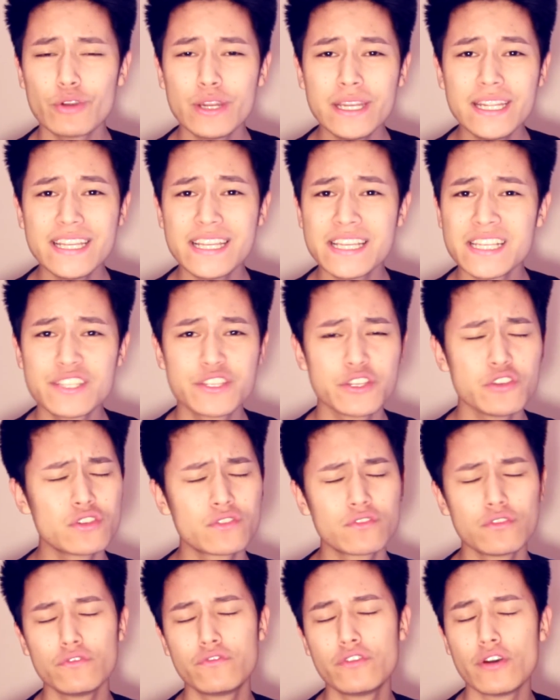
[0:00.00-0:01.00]
really is
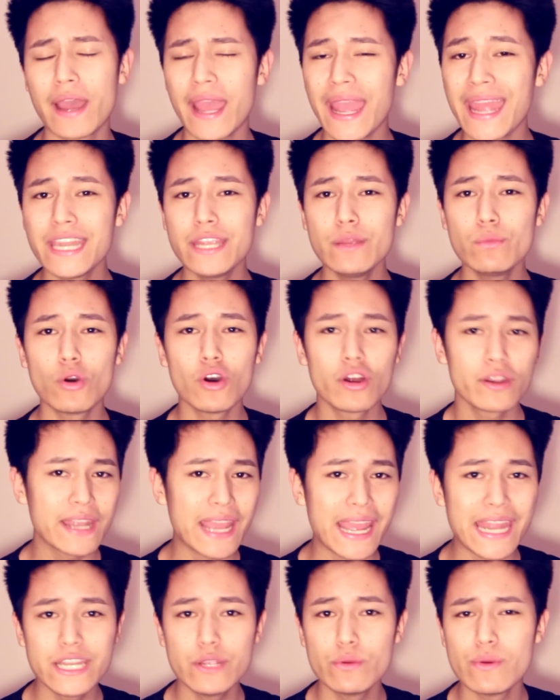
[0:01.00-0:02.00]
useful for anyone,
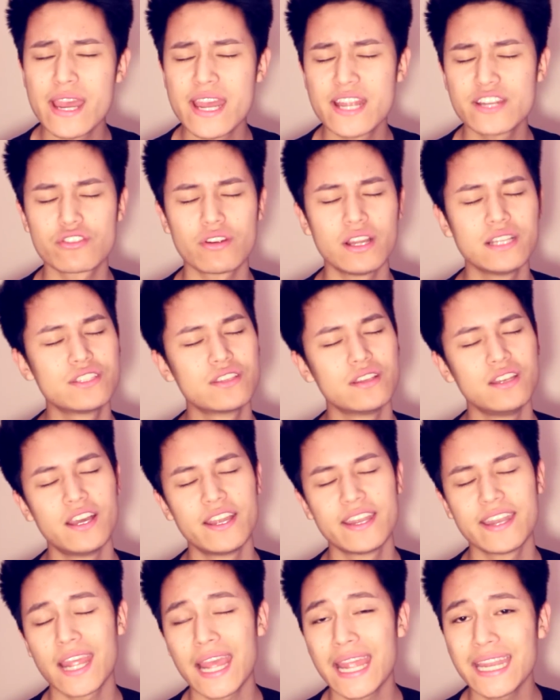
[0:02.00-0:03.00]
anywhere, trying to
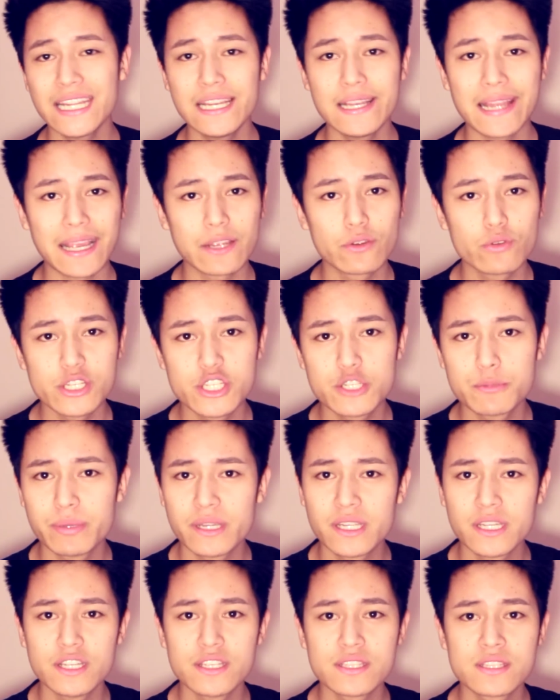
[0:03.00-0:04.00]
learn any language
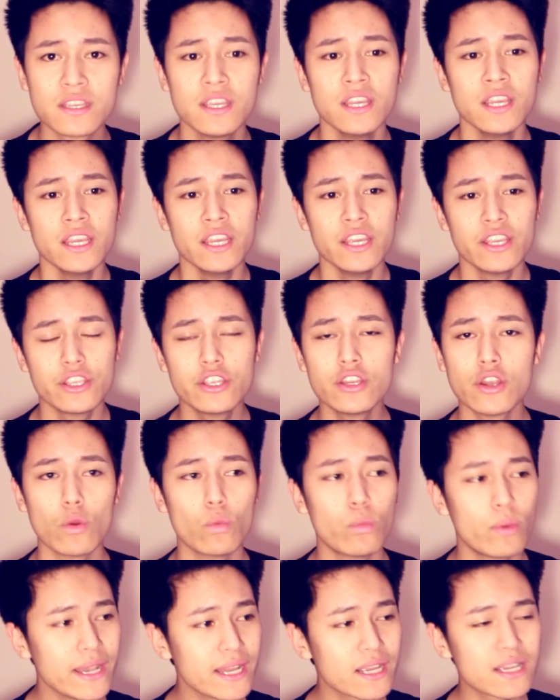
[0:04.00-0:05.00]
because, you know,
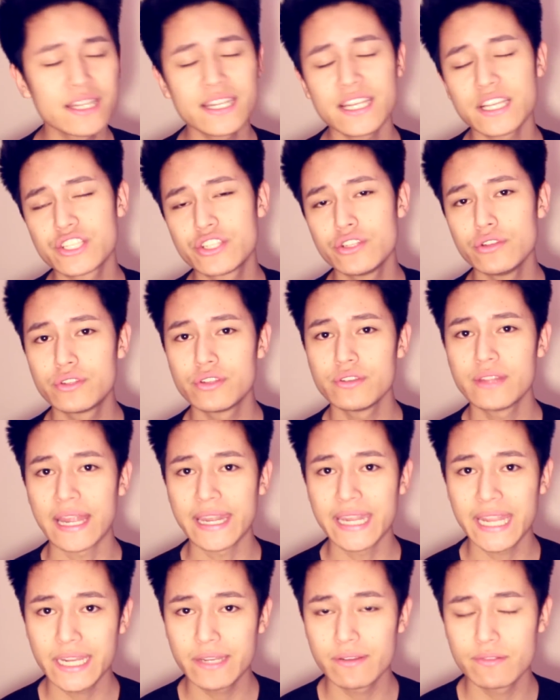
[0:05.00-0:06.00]
when it connects you to
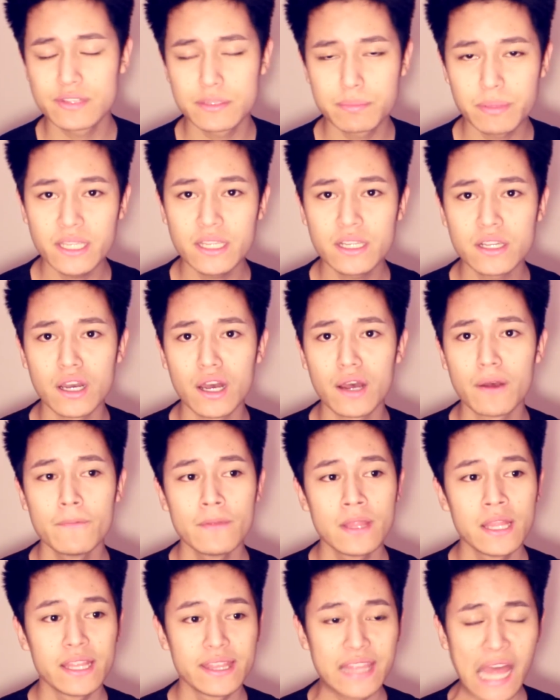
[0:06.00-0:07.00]
that native speaker
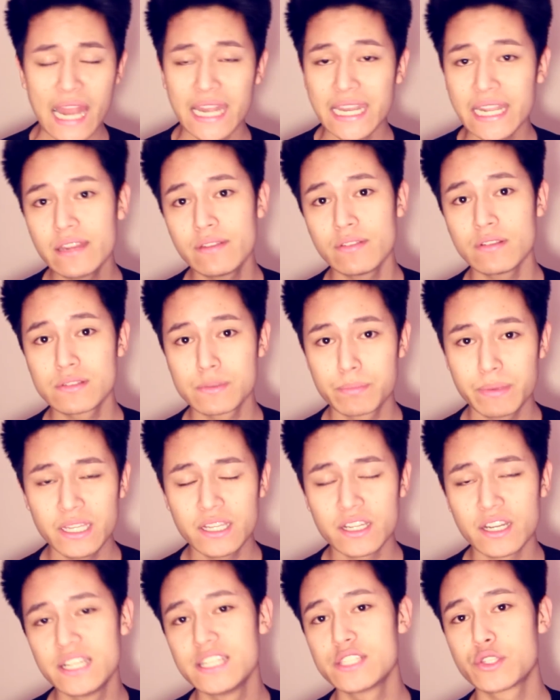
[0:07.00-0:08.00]

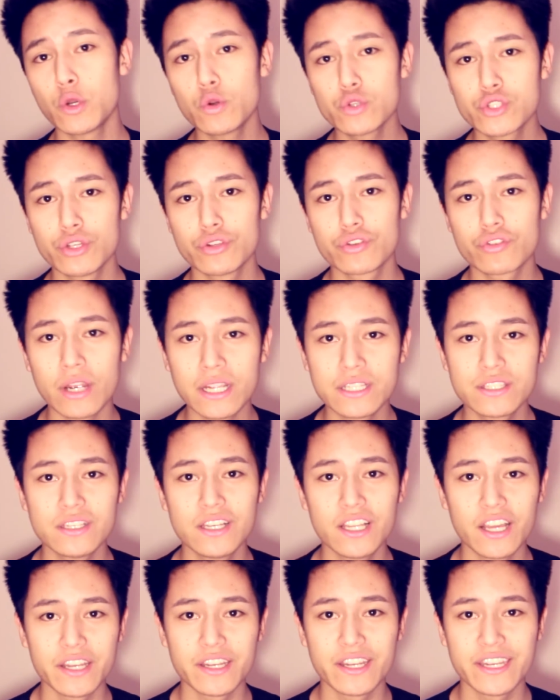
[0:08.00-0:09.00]
is also trying to
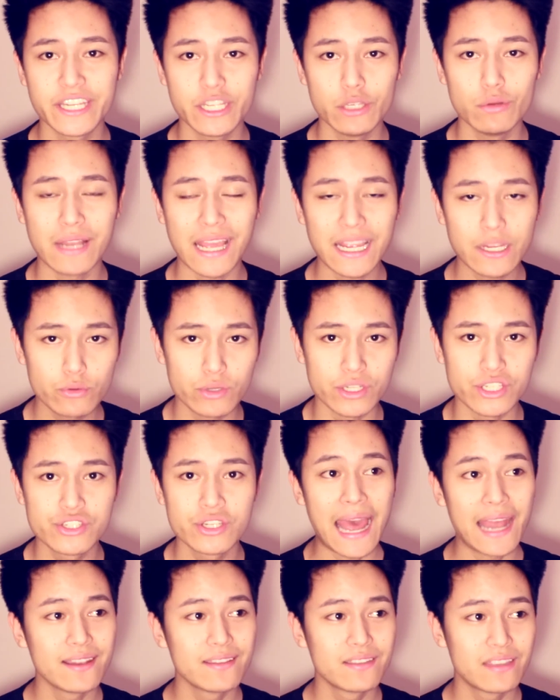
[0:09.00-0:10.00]
learn a new language.
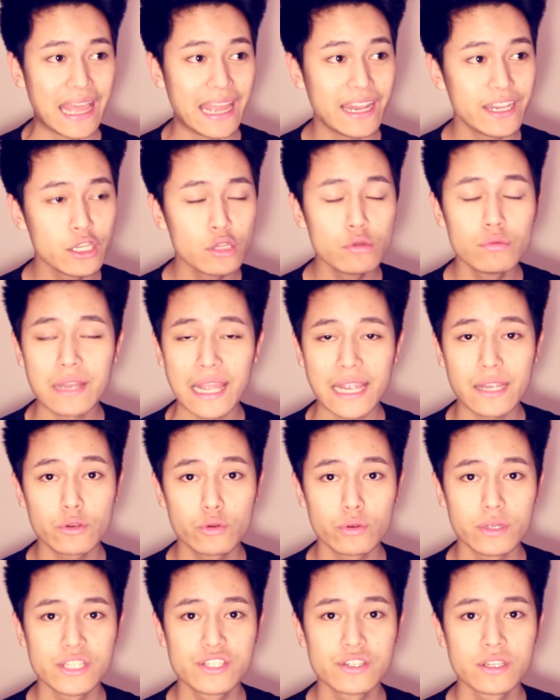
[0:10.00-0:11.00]
And that new
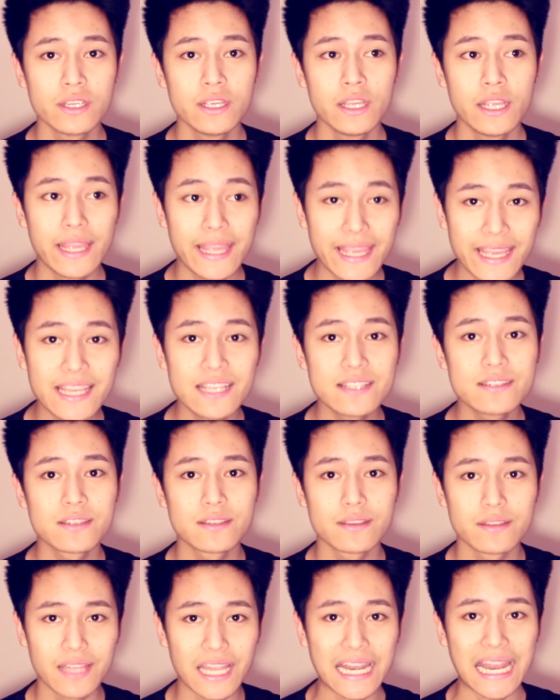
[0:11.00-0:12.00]
language
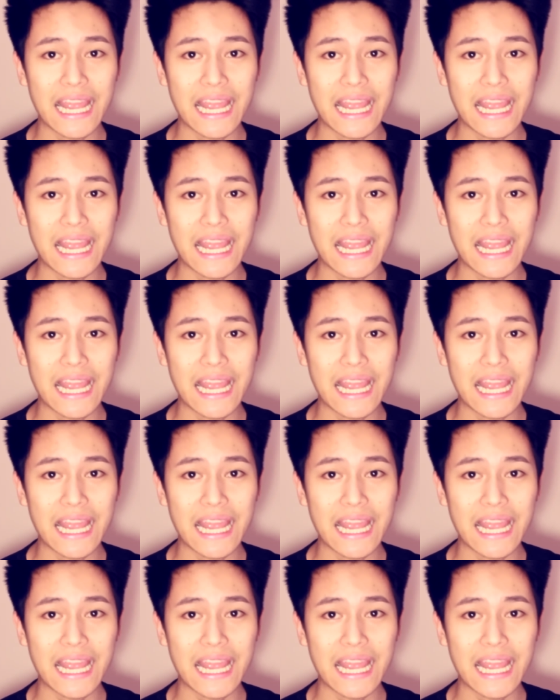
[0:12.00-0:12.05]
is the